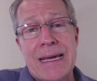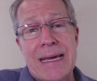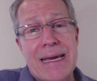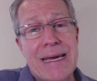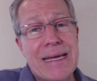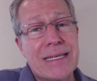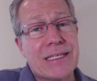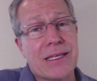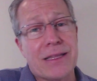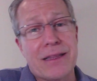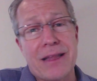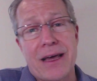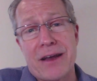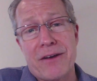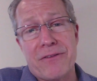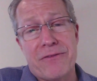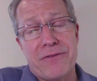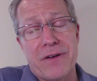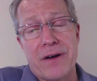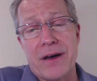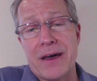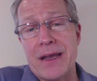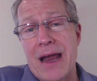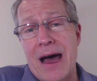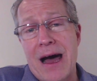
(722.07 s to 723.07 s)
It's a lot of
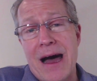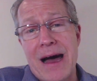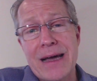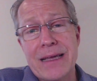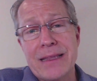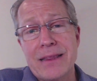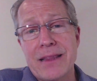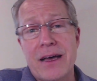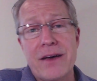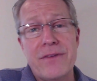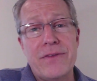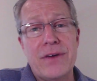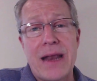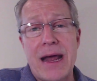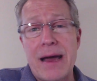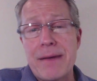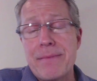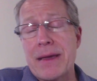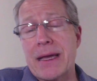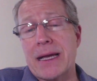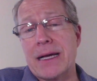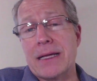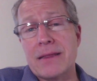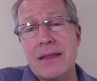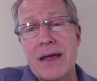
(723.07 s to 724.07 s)
fun. I love it. I
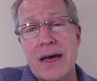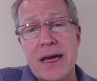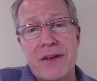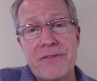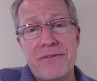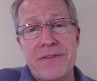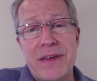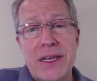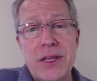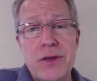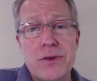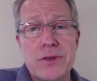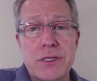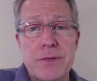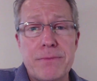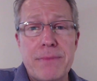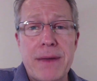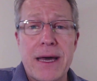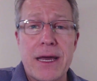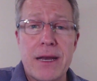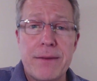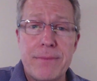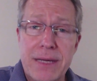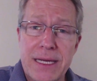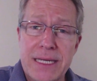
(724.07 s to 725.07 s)
make a lot of videos
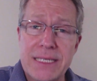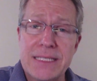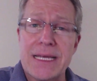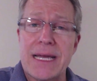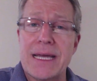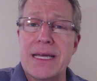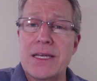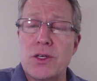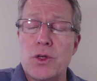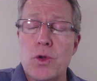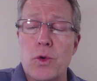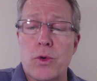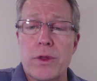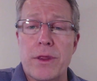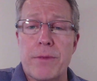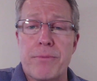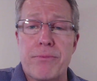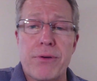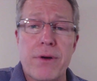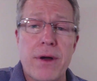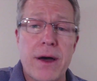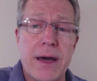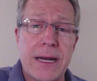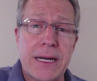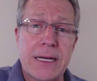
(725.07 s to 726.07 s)
about it because I adore the
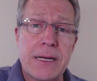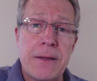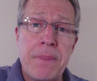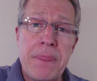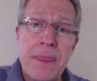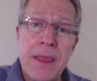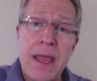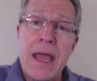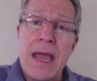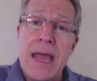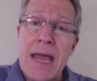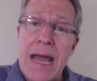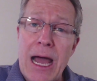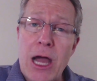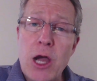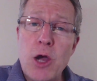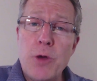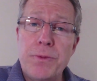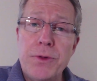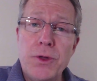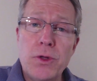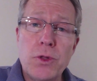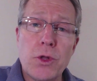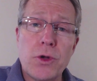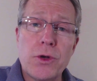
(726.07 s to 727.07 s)
product I
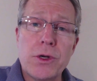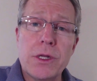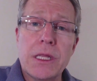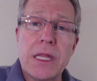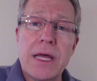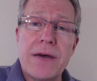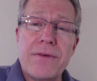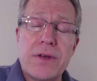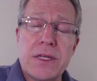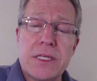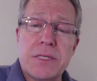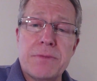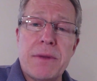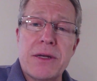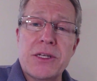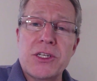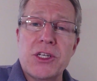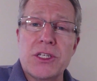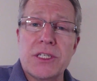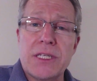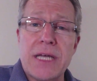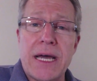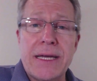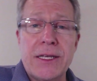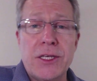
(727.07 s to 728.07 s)
hope you learn to love it as much
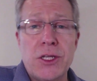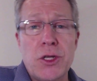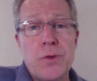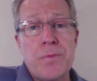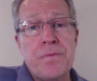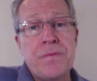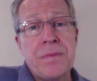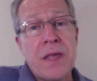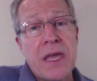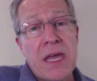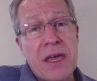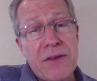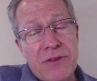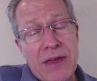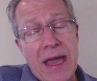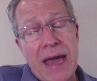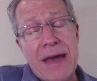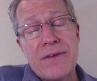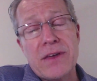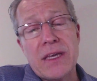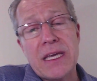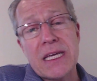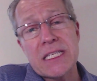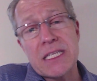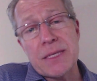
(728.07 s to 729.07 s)
as I do. If you
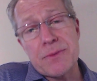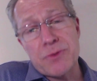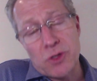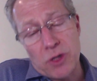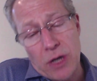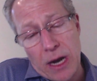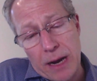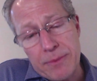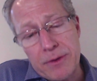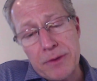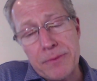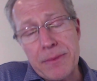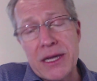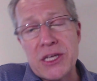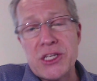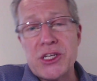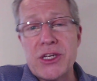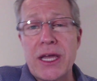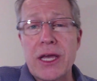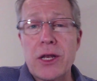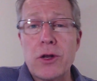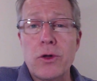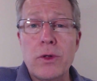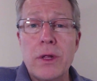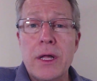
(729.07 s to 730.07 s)
haven't yet subscribed to my
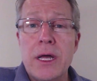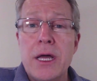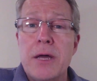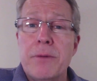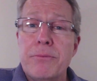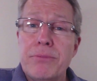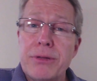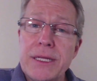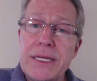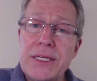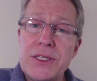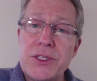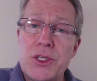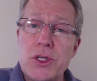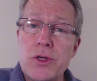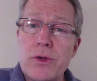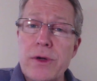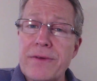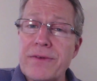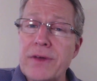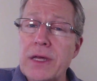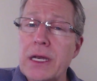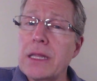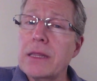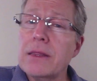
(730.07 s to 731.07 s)
channel, please do.
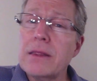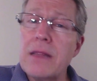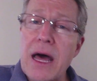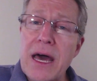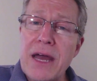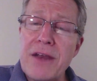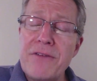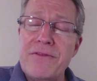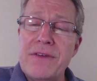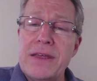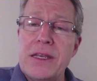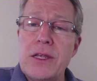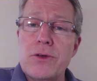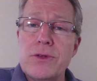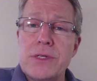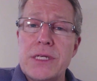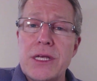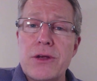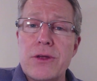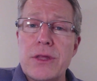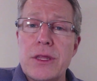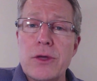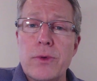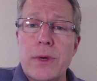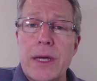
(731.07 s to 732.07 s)
I've got a lot of videos
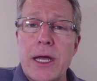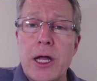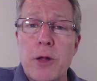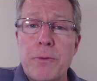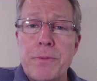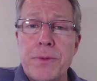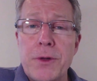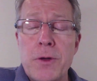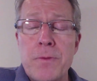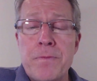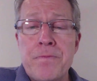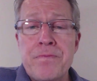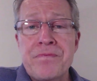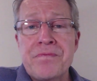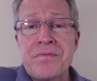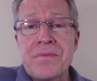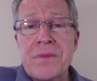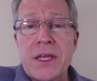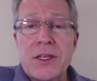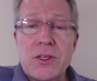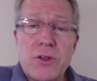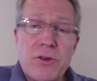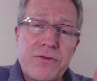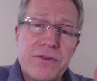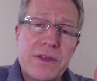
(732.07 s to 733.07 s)
here that will help you.
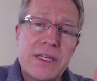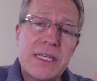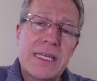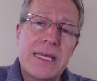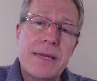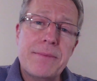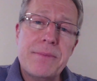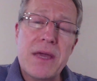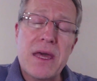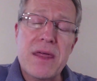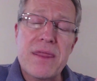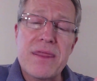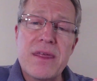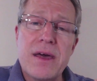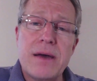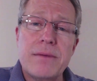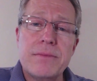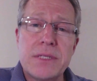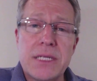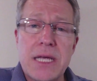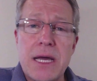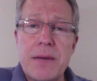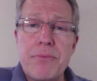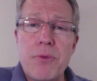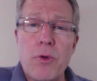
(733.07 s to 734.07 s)
Don't forget to give me a
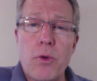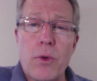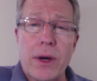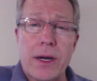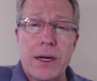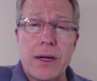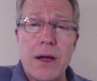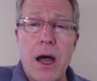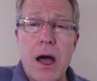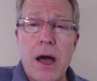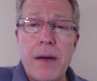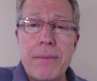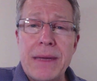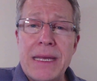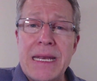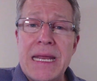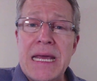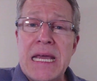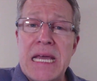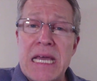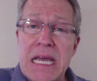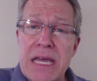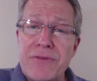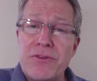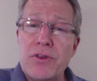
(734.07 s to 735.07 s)
thumbs up or comment
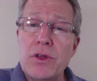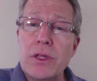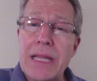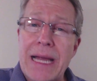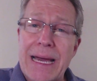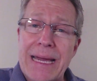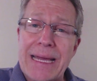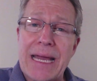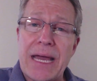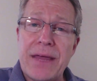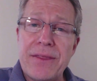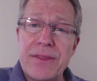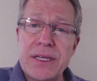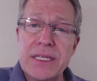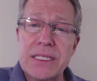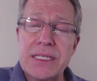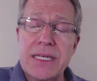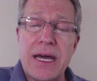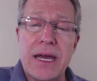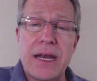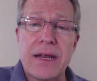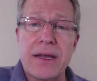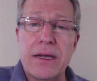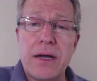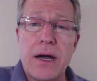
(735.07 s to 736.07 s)
if you like this
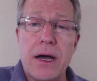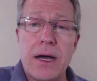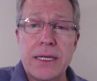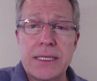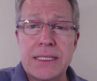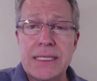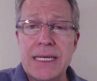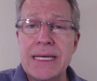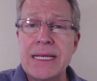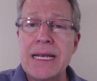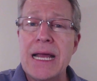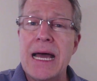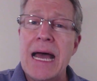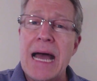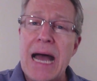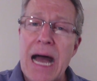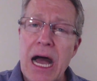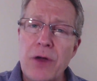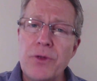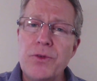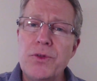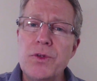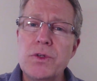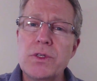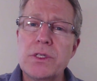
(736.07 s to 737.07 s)
kind of content.
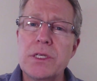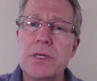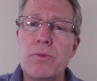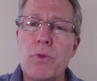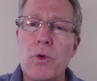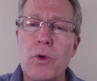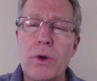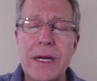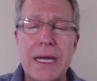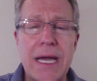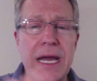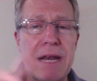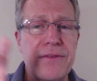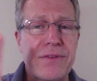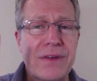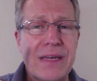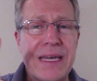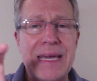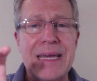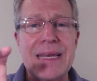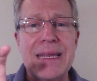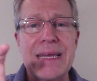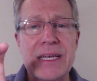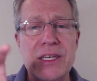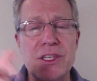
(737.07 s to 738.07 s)
I'll do some more kind of
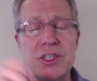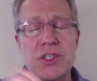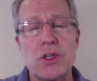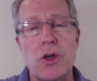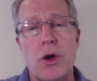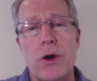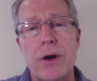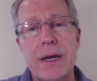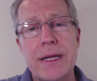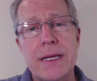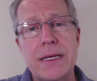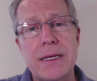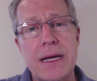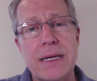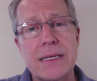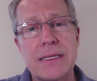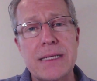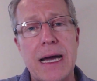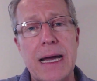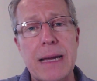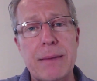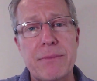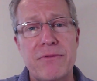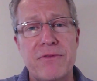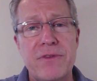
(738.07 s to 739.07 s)
getting started
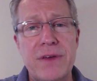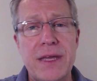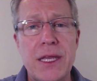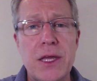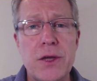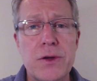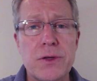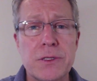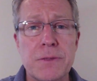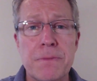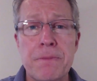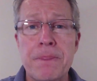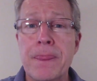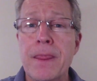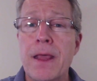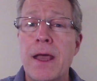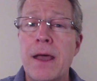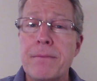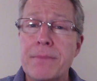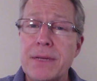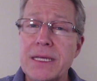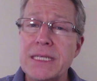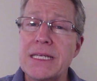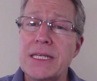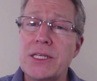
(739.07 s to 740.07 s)
type videos
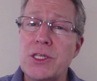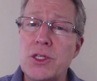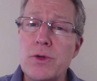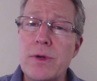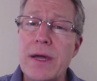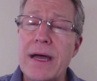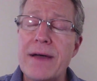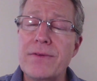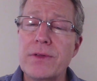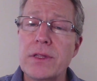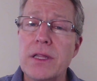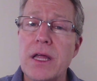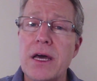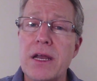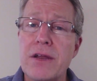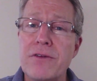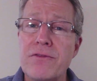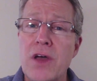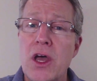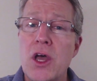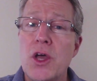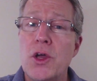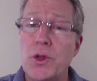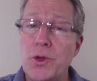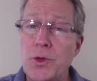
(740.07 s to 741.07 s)
because I do have a lot
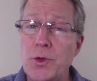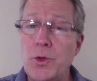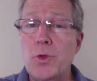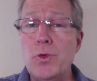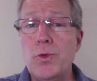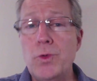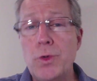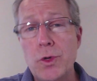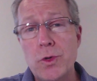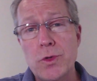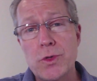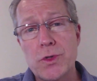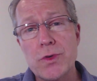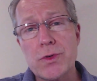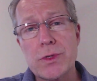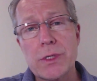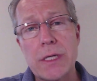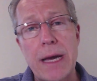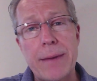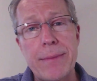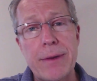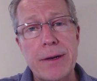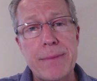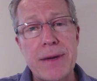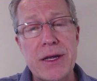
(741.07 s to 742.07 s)
of new users
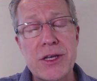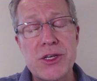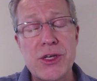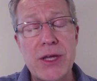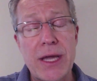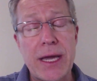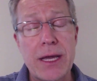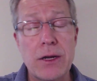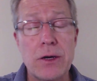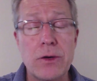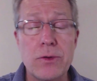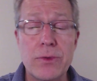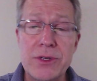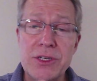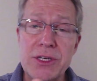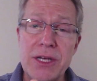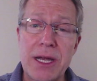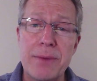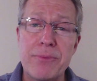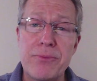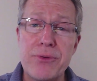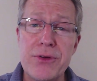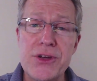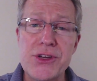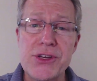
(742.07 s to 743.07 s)
coming to my channel, which I
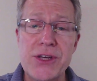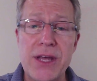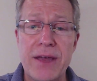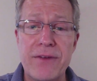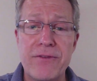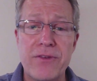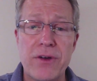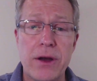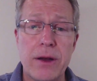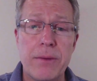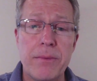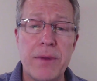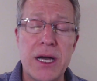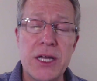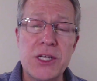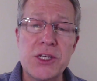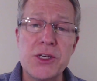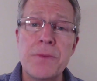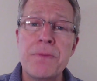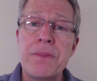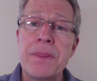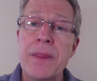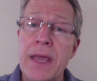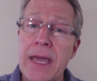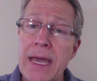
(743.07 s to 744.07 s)
appreciate very much.
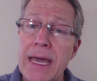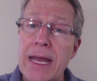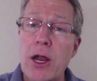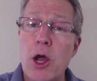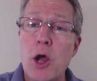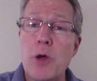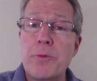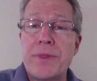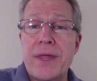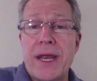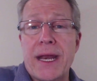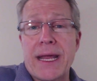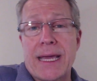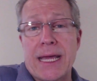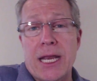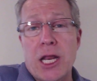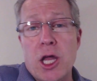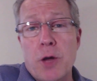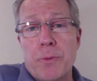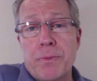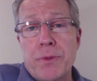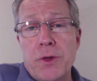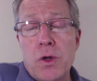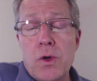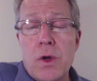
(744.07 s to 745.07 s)
And I hope that I can
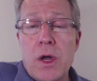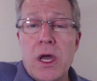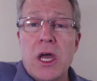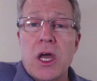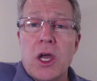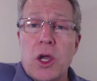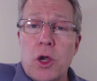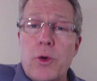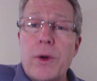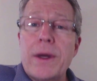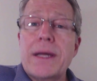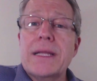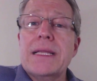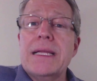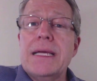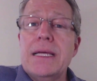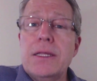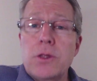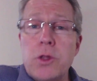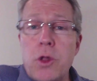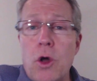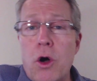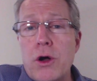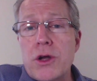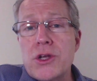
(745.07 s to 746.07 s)
help you quickly
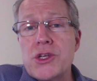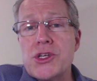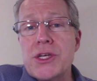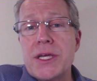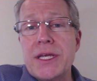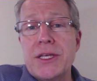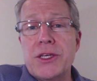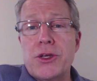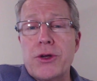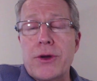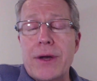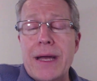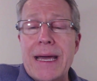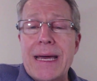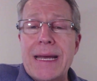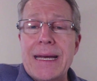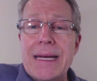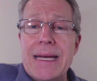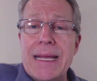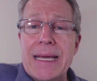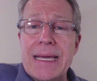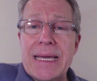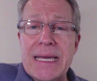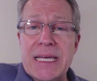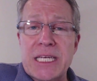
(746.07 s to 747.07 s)
launch into your
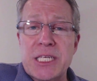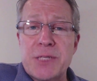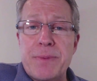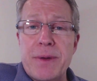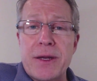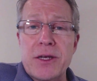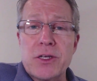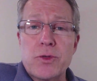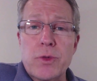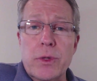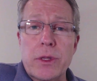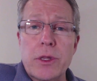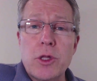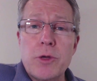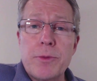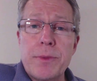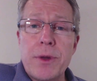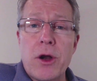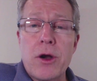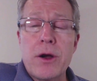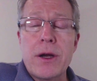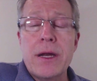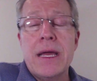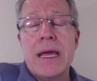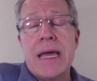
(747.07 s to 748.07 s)
editing experience with
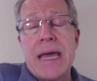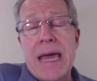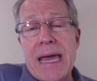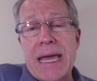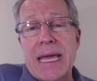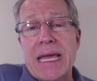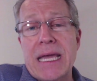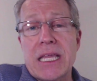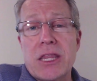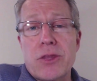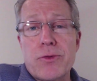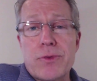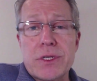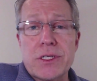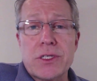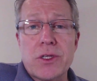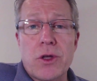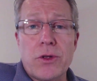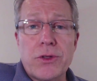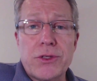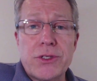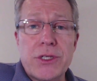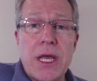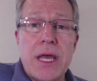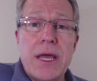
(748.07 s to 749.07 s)
Luminar and get the
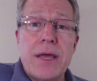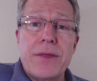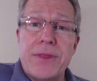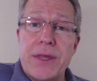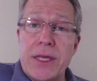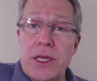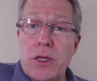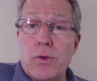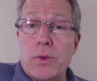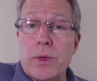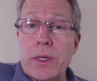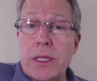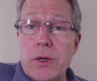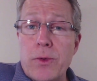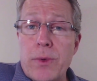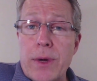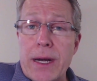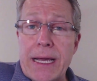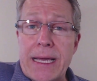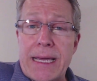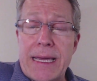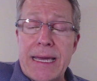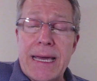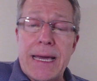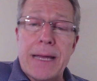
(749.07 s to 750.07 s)
results that you really want
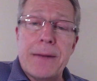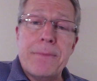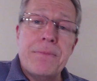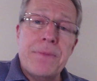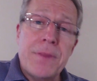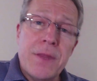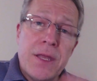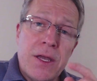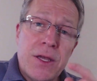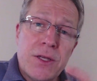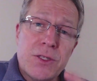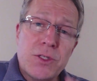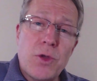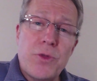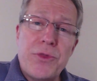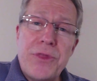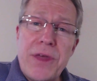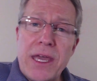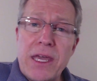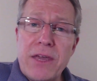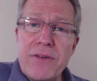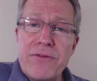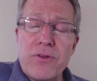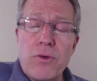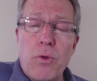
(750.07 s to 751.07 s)
to get. So
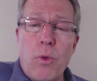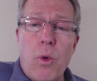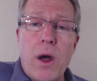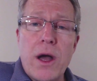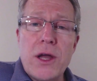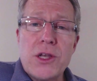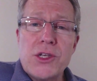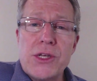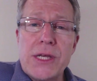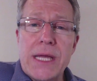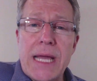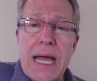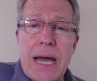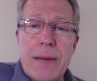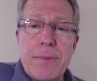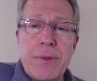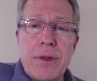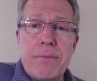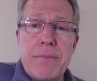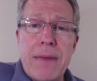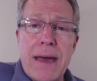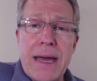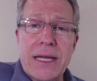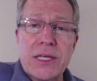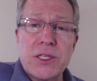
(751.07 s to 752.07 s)
thank you for watching. I'll be
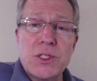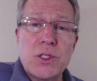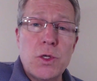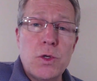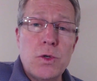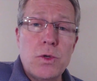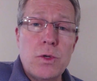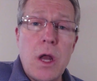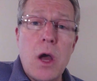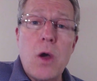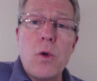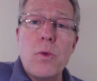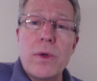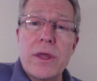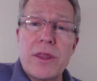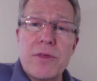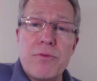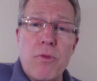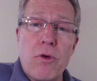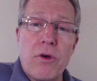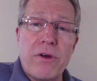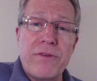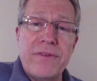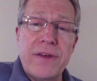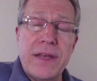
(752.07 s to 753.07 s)
back soon with
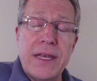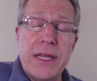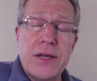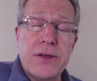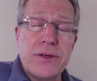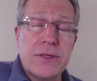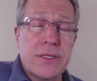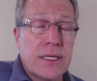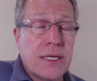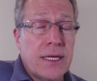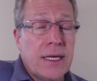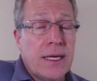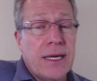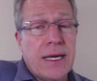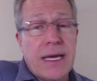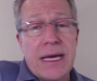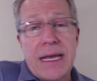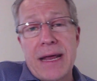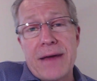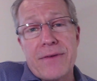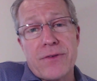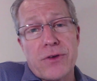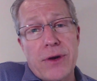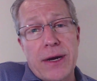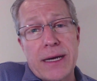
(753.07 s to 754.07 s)
more videos and
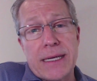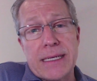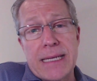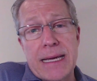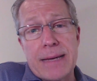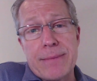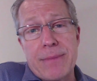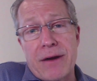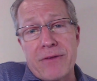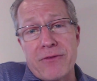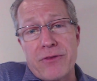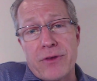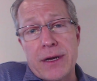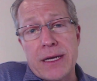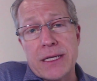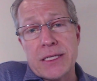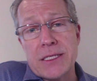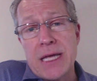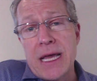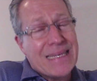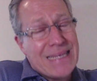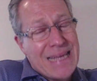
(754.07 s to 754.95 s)
have a great day, my friends.